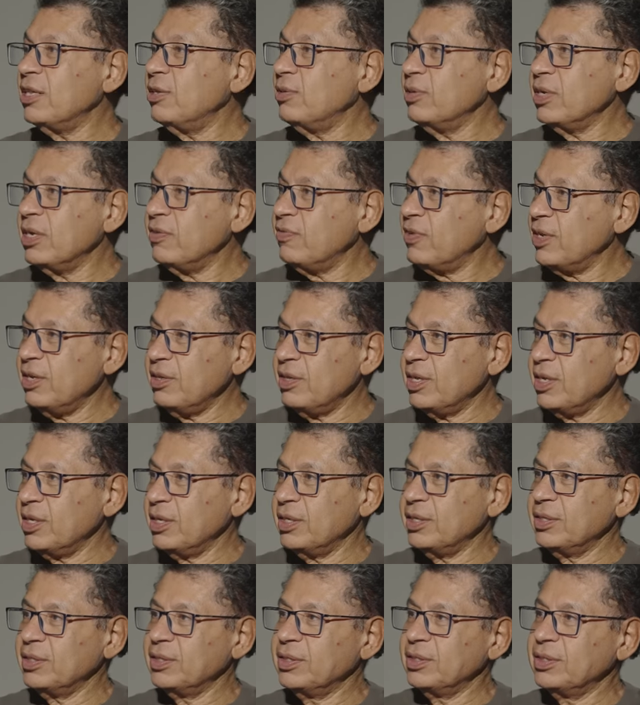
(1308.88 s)
don't give anything.
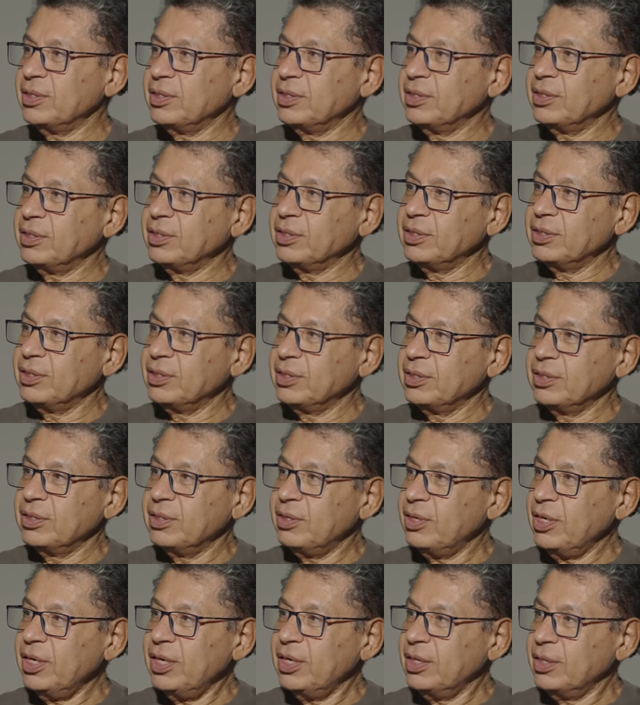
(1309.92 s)

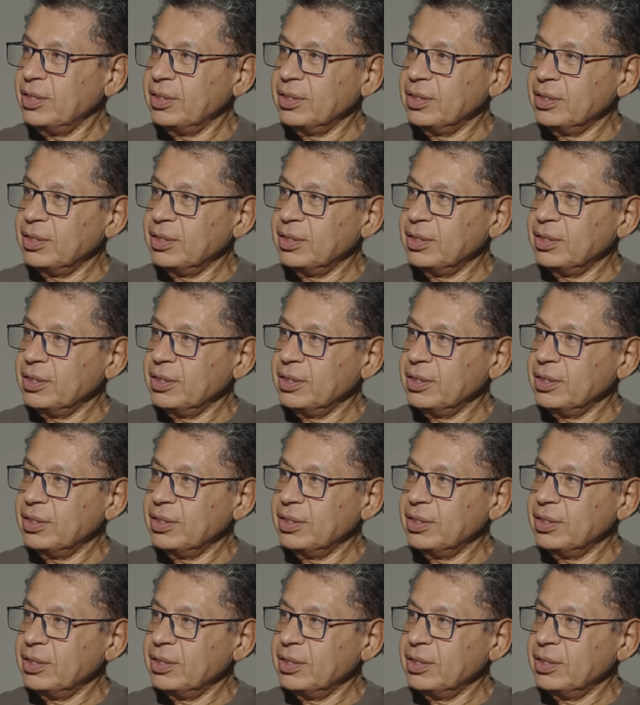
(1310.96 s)
Really?